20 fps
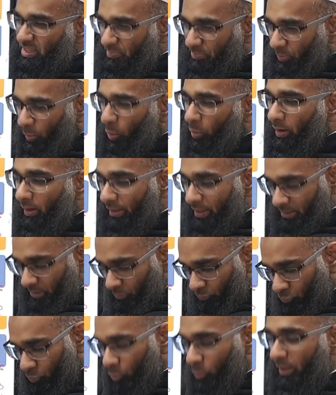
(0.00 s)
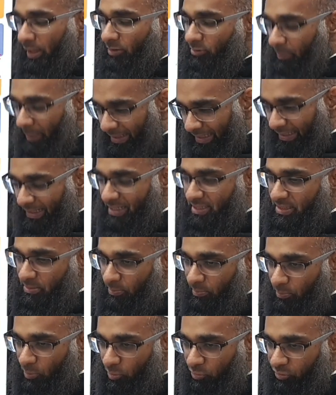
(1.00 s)
is broken, it's a ruling, grammatically it's
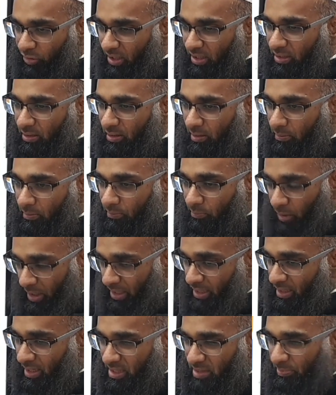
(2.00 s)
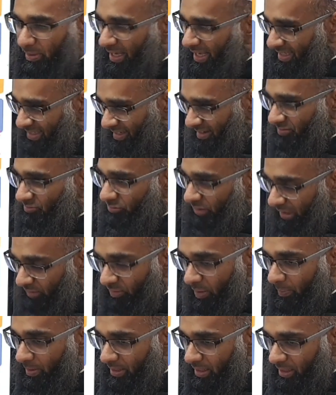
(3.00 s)
mufrad, mu'annath, but is it really
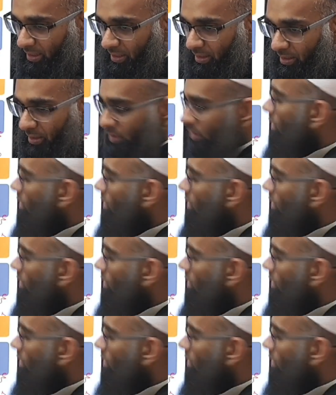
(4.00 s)
feminine?